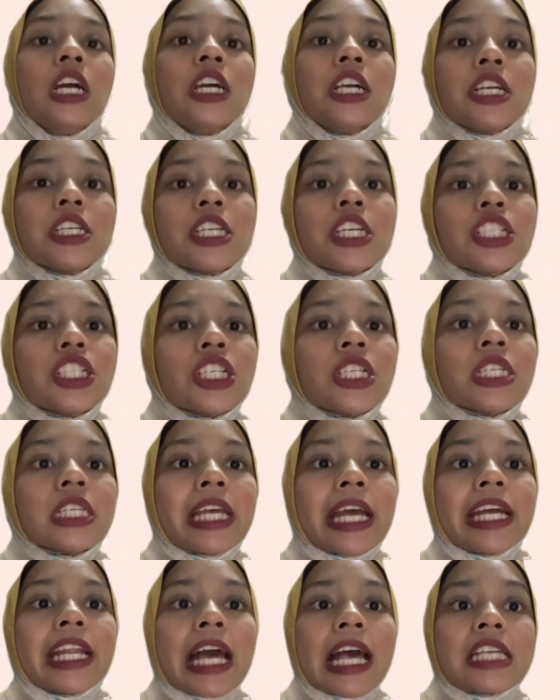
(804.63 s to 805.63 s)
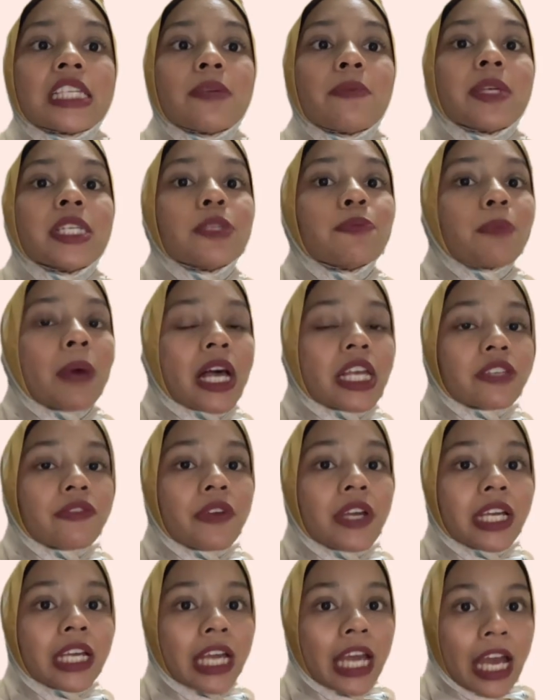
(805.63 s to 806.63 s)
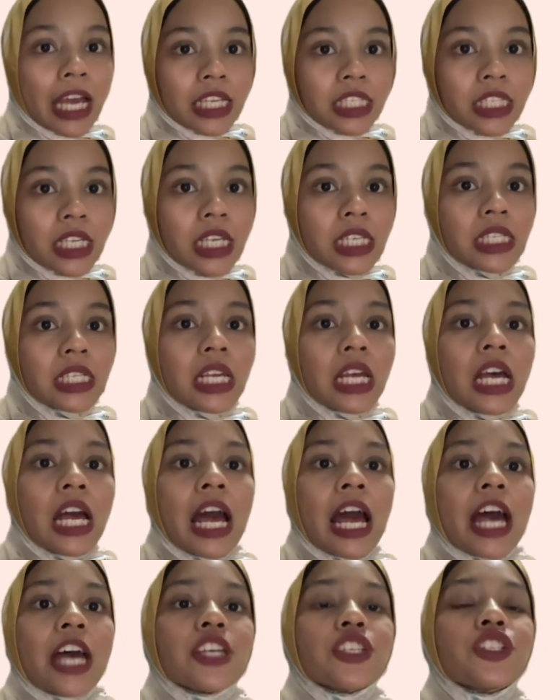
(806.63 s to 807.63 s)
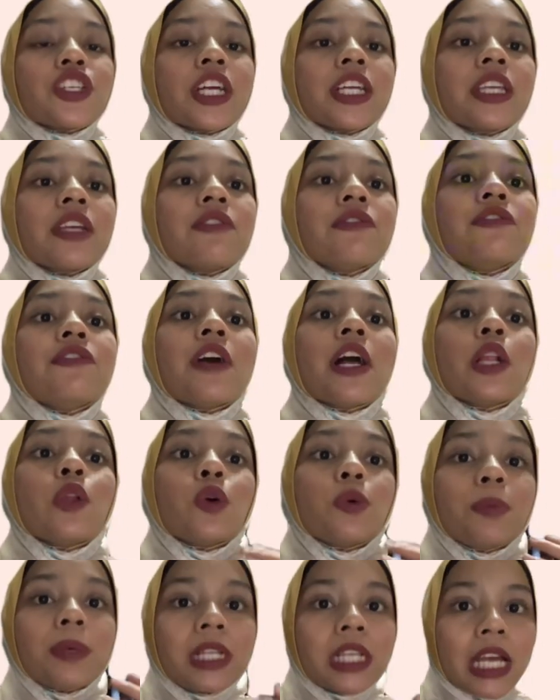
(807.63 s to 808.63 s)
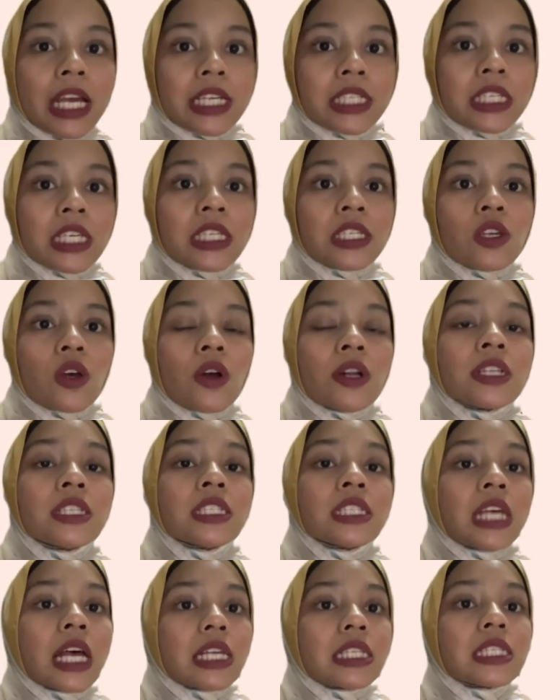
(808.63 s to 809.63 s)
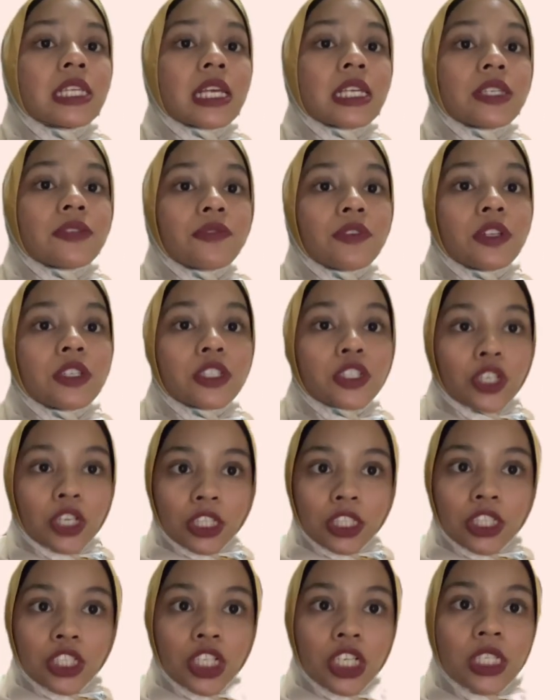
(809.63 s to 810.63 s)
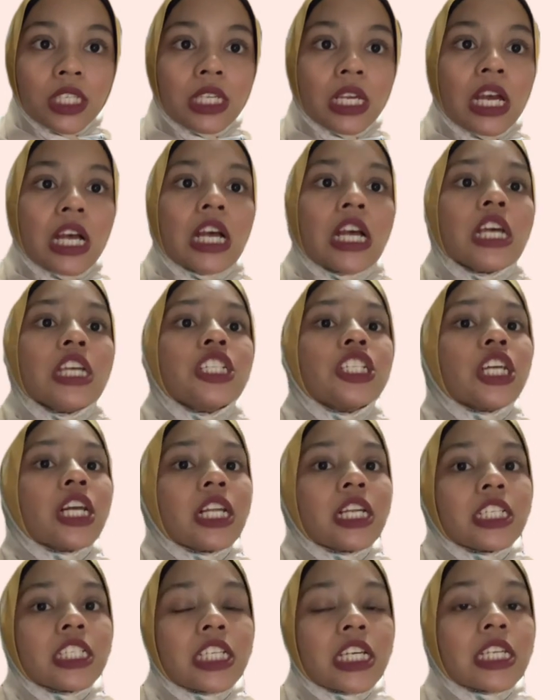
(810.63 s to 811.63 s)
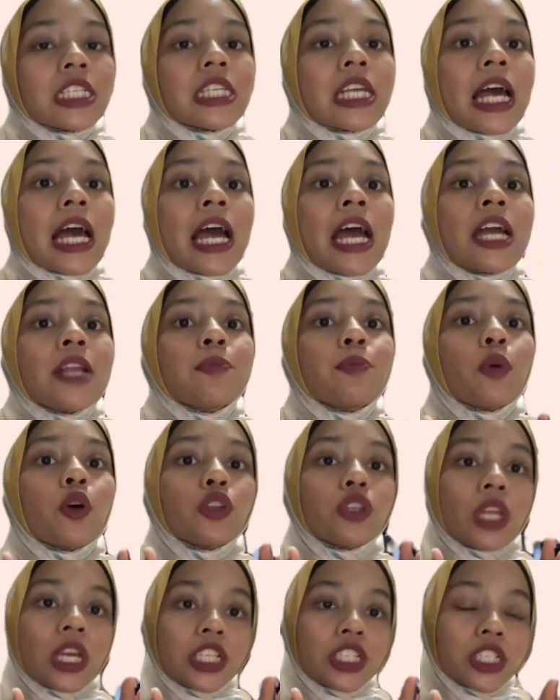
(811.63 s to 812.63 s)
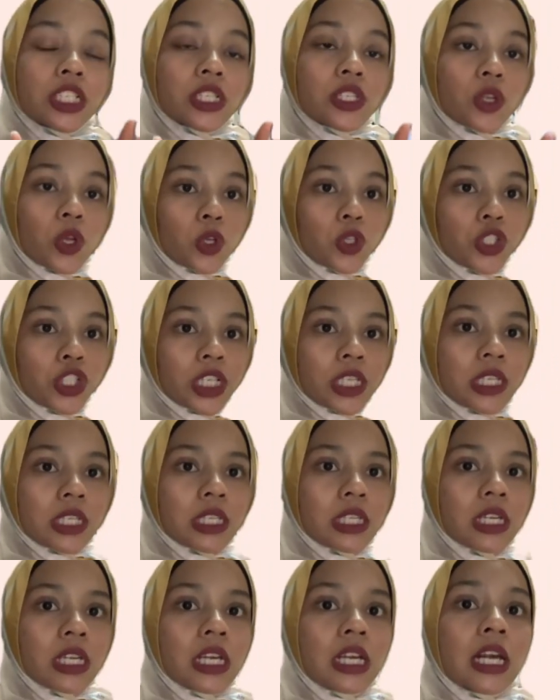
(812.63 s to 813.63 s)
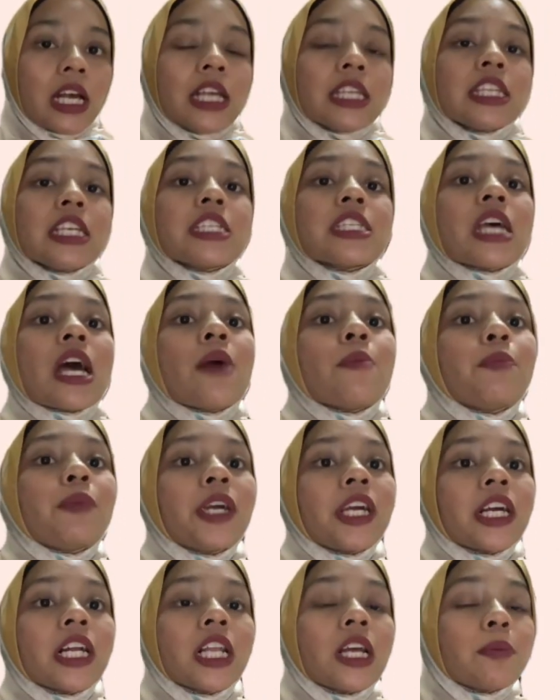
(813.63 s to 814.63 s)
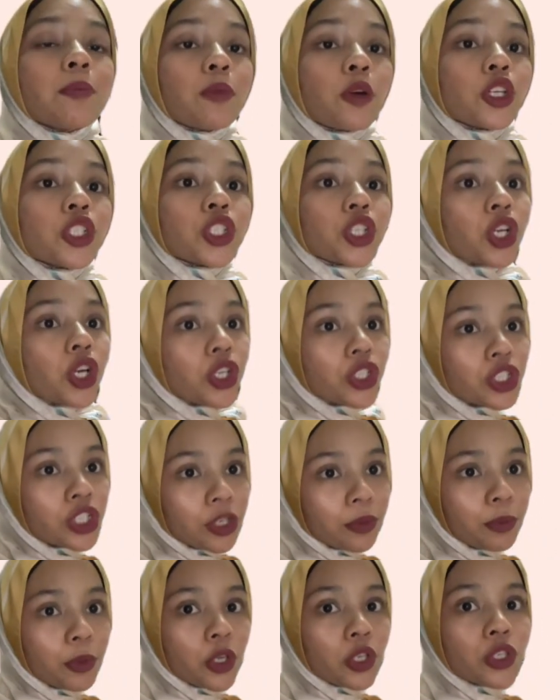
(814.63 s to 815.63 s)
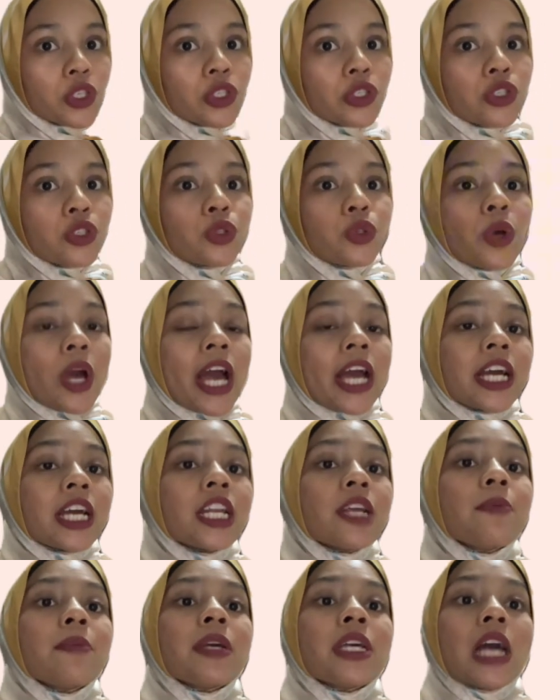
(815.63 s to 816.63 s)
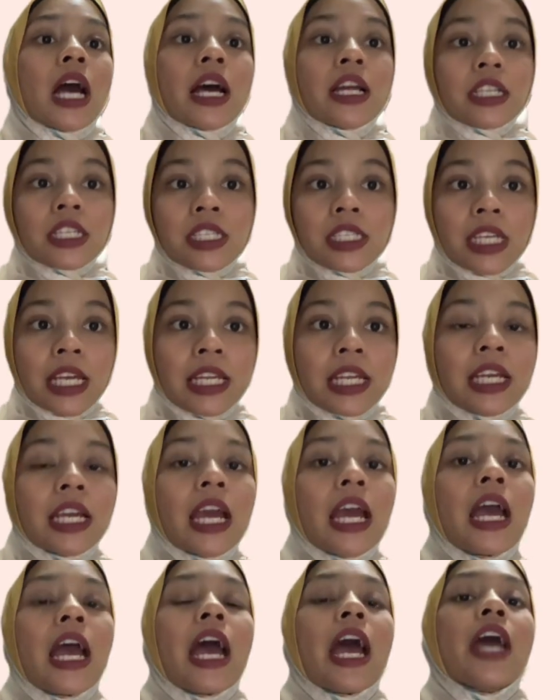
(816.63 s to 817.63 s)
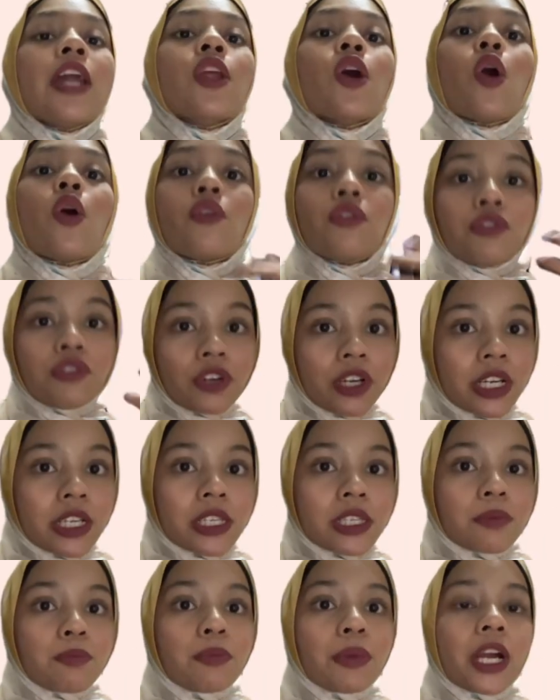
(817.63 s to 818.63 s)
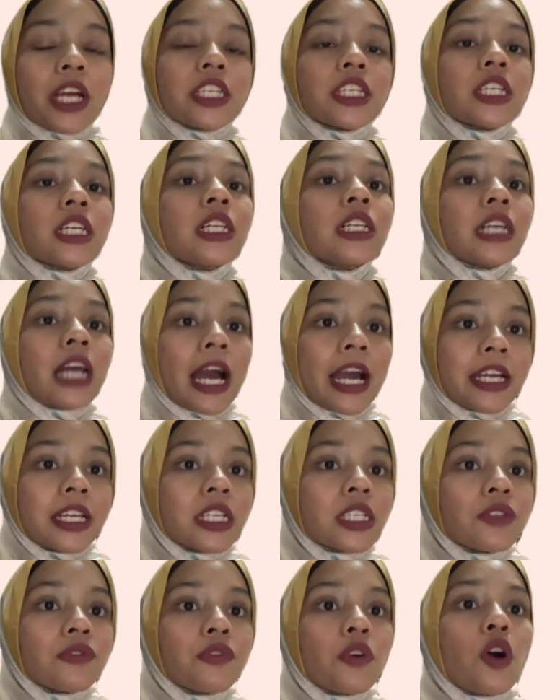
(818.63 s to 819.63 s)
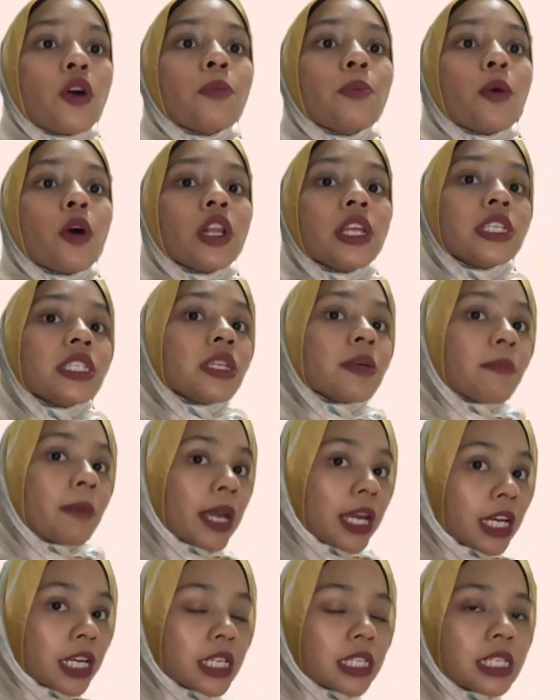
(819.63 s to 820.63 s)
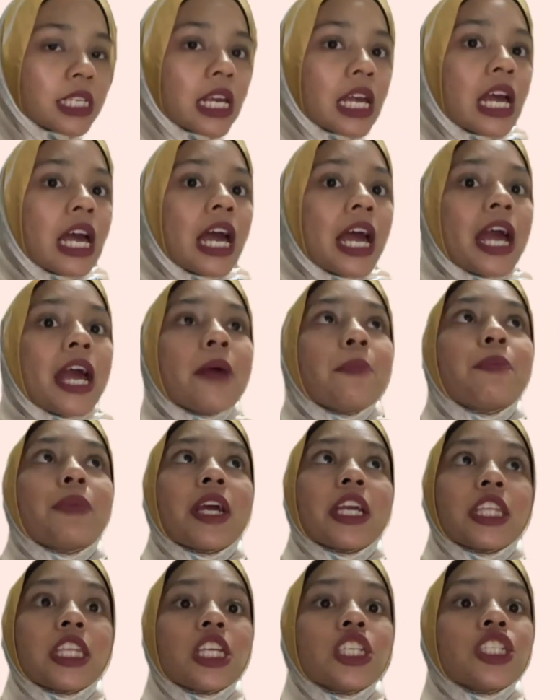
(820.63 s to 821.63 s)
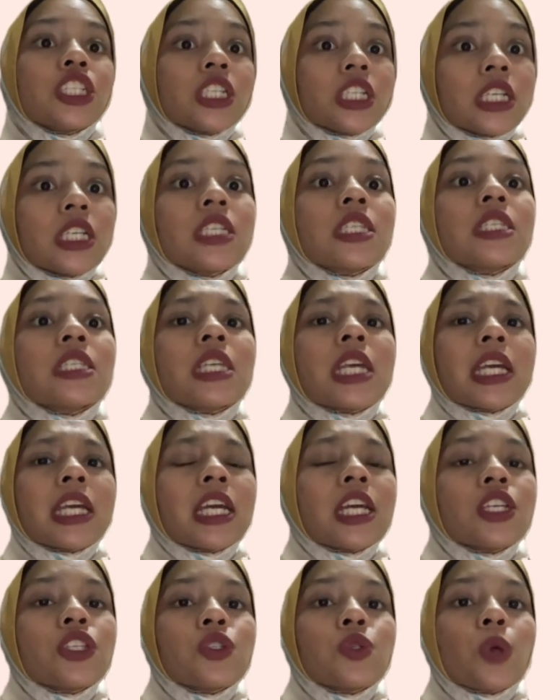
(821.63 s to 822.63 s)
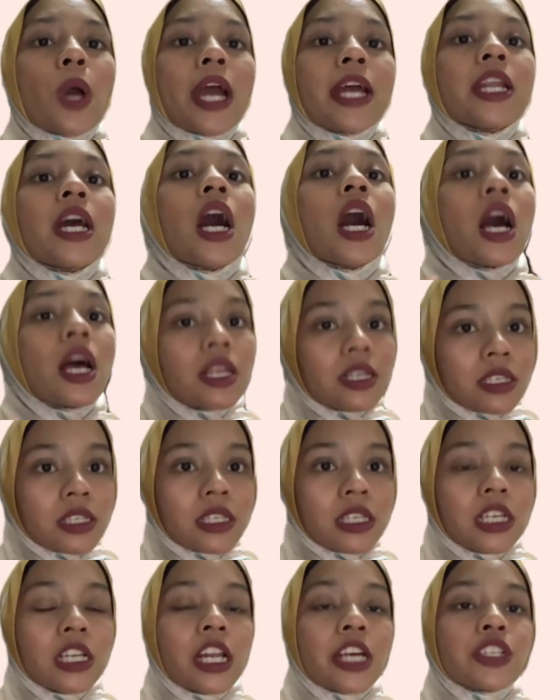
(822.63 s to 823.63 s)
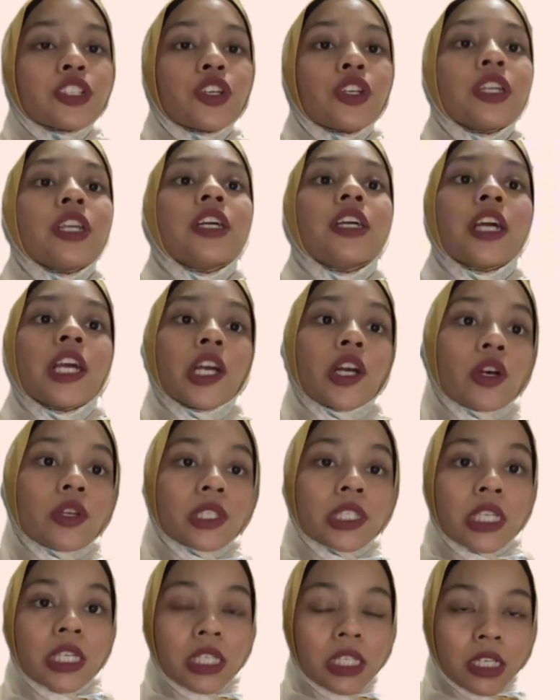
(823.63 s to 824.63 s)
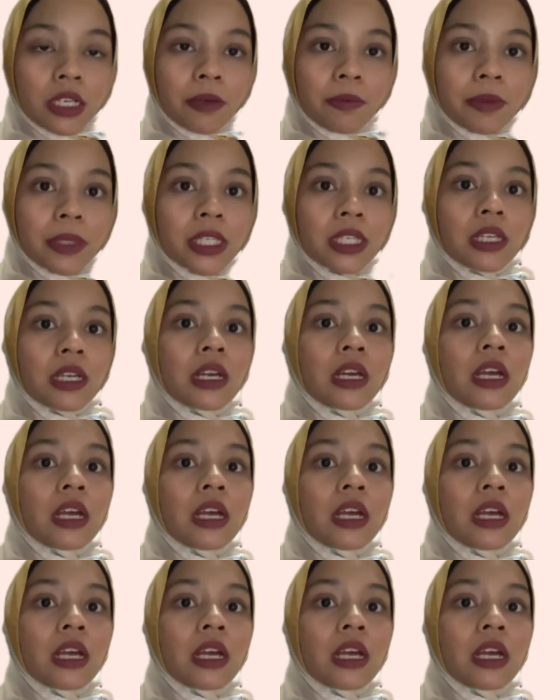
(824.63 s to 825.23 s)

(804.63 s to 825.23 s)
Researchers can examine specific cases, extracting valuable lessons on successful strategies, challenges, and potential solutions. This empirical approach contributes to academic understanding and offers practical guidance for policymakers and practitioners seeking to enhance electronic record systems.